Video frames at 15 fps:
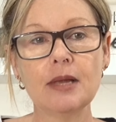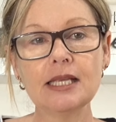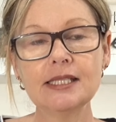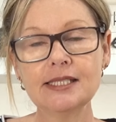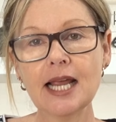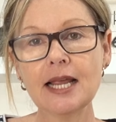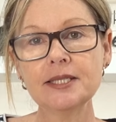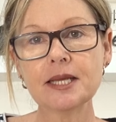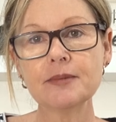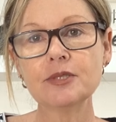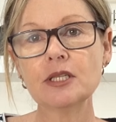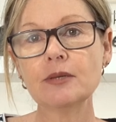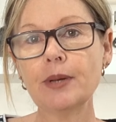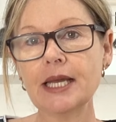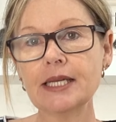stands up
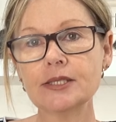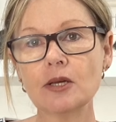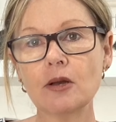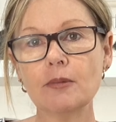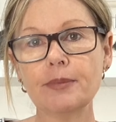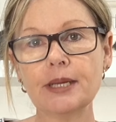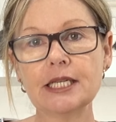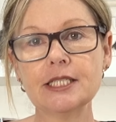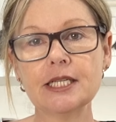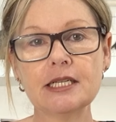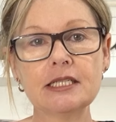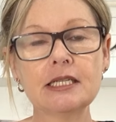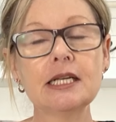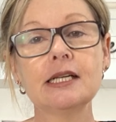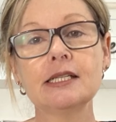to the blades a lot
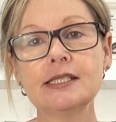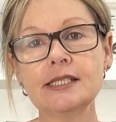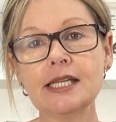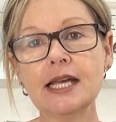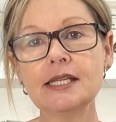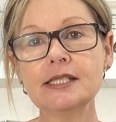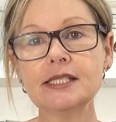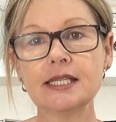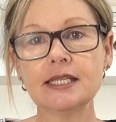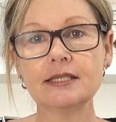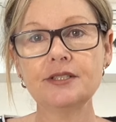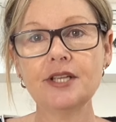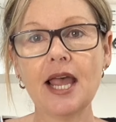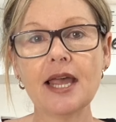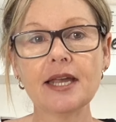better, stays
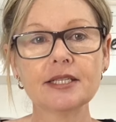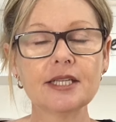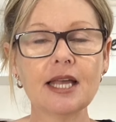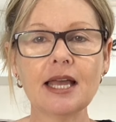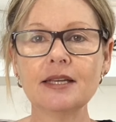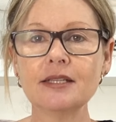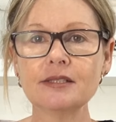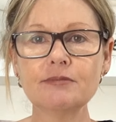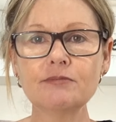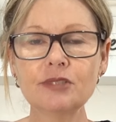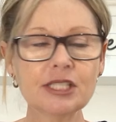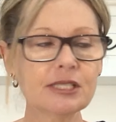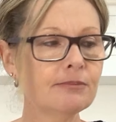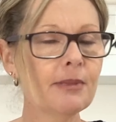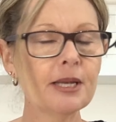intact, and it's
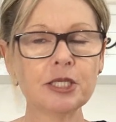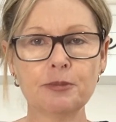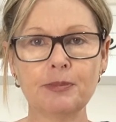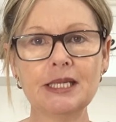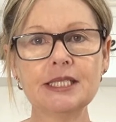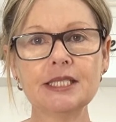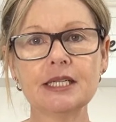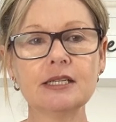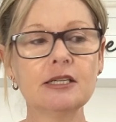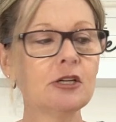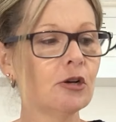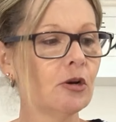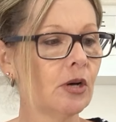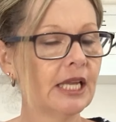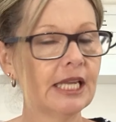just much better
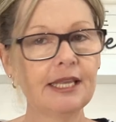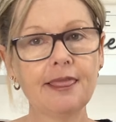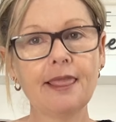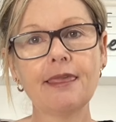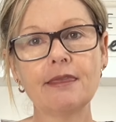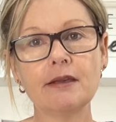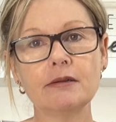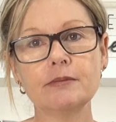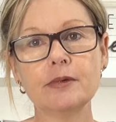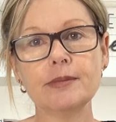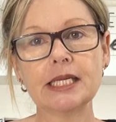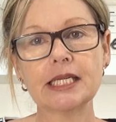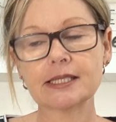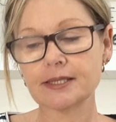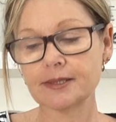in the
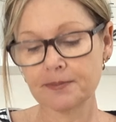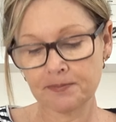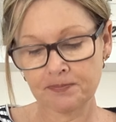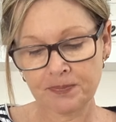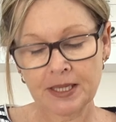Thermomix.